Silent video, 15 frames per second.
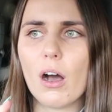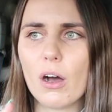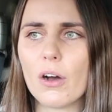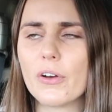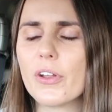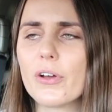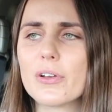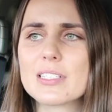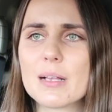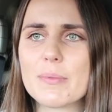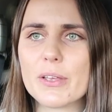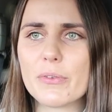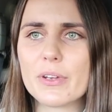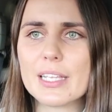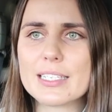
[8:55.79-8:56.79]
Oh no,
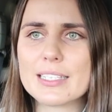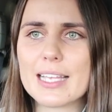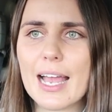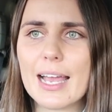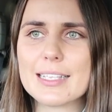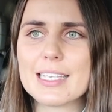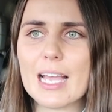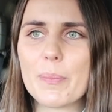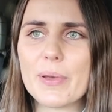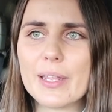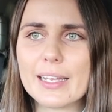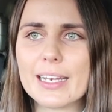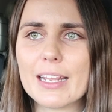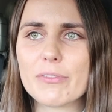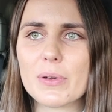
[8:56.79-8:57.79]
something really sad's happening and